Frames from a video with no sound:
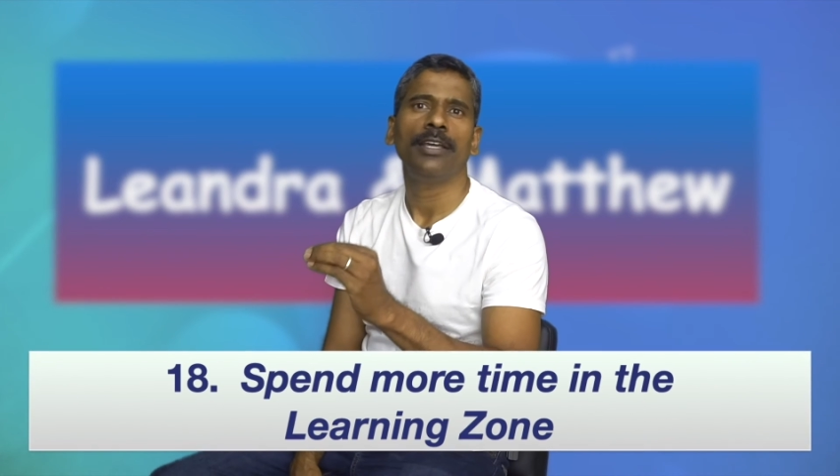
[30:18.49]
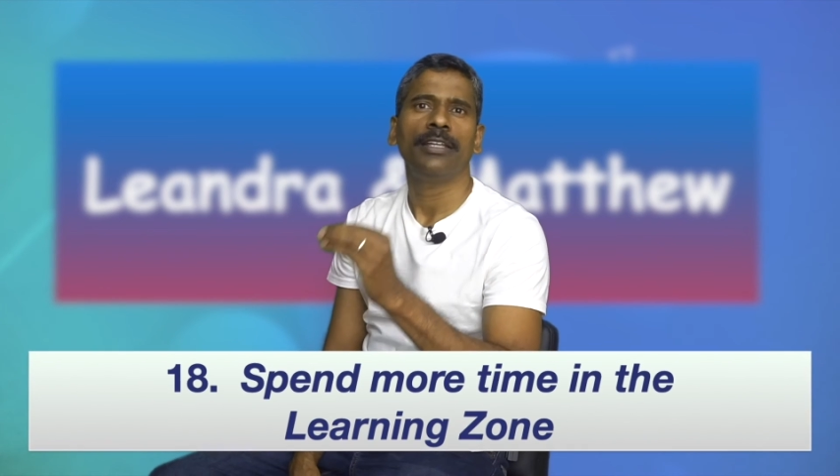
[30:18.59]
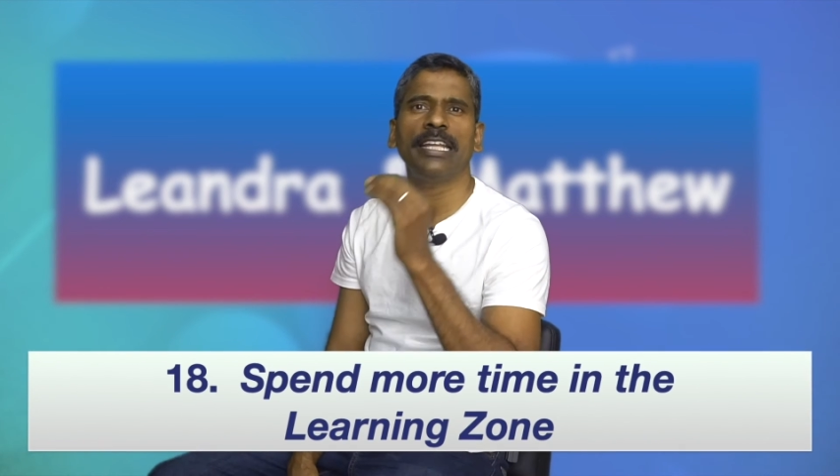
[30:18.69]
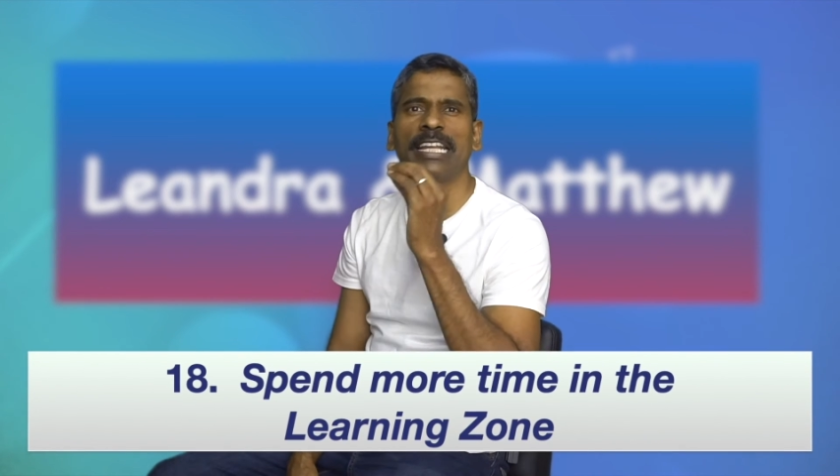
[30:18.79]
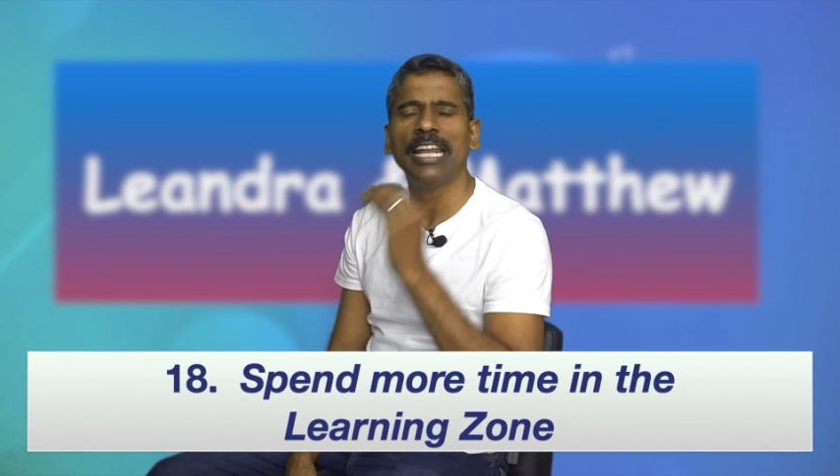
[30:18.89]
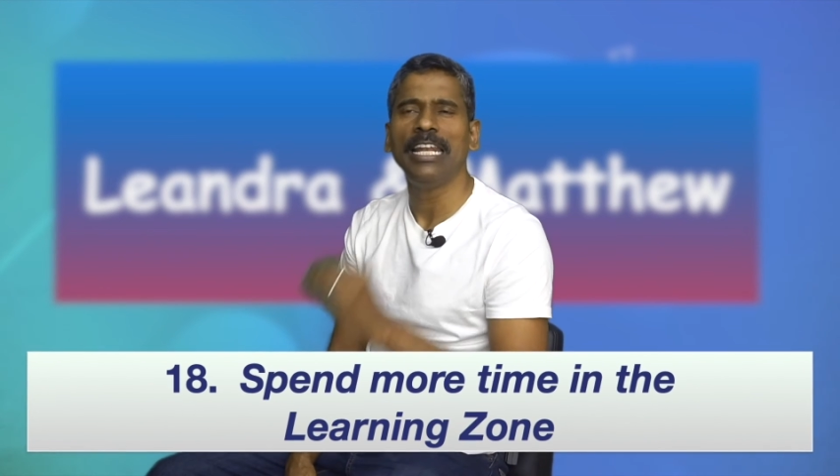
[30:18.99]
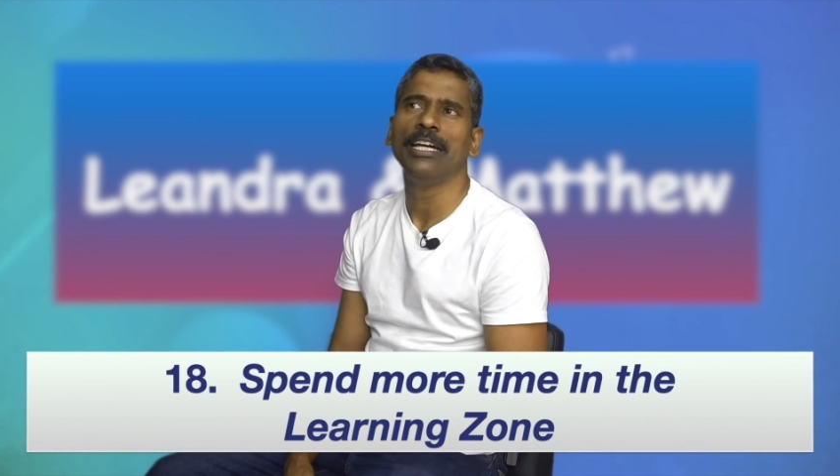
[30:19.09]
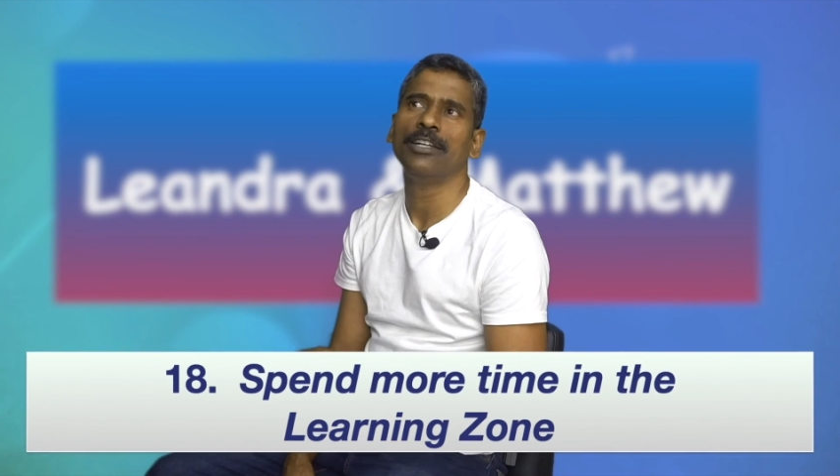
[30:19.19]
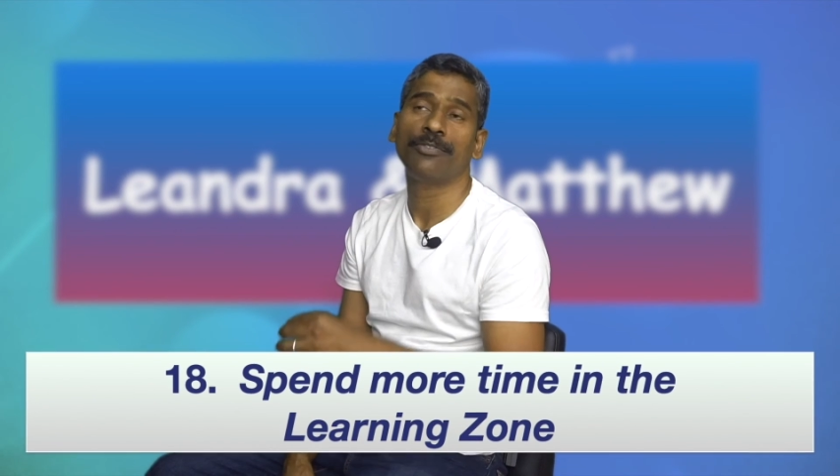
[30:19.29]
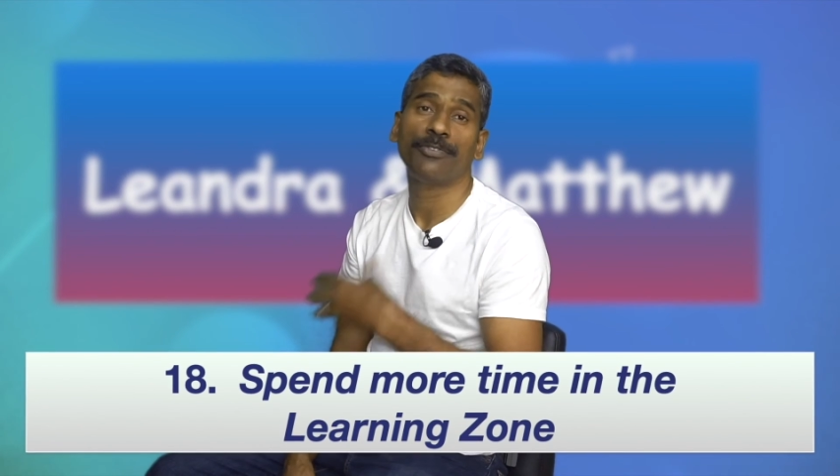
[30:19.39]
that I
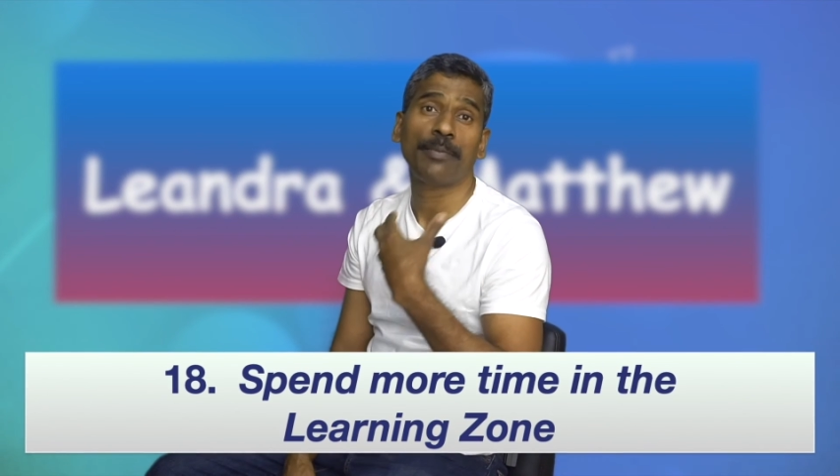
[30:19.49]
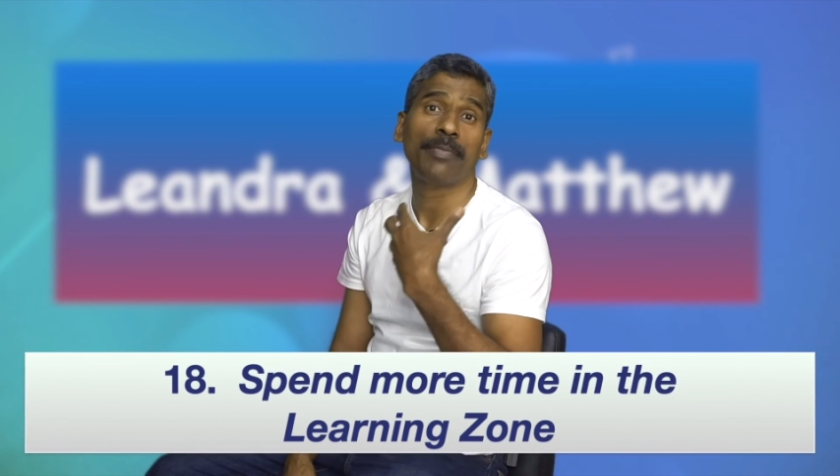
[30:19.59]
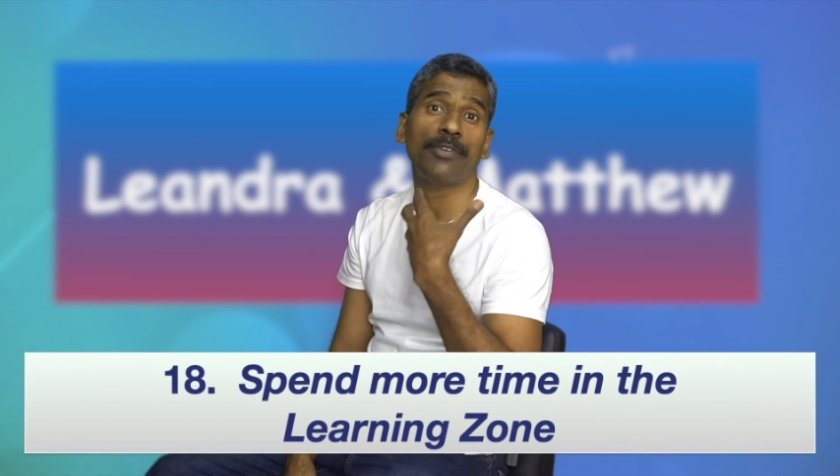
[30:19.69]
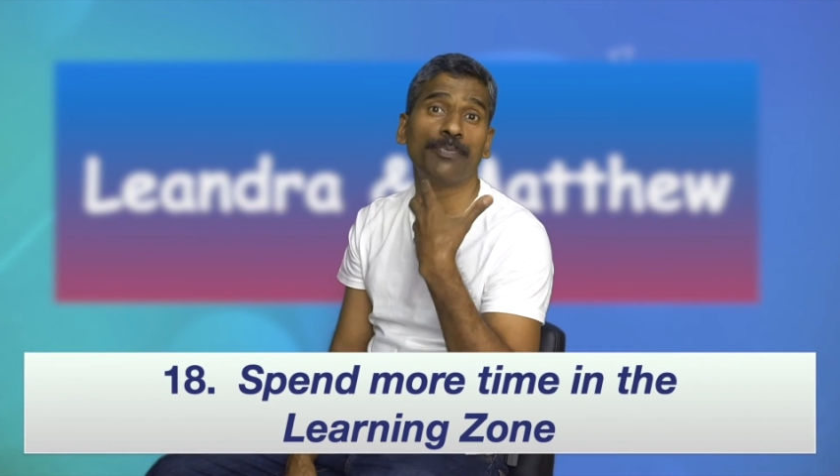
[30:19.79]
learned from my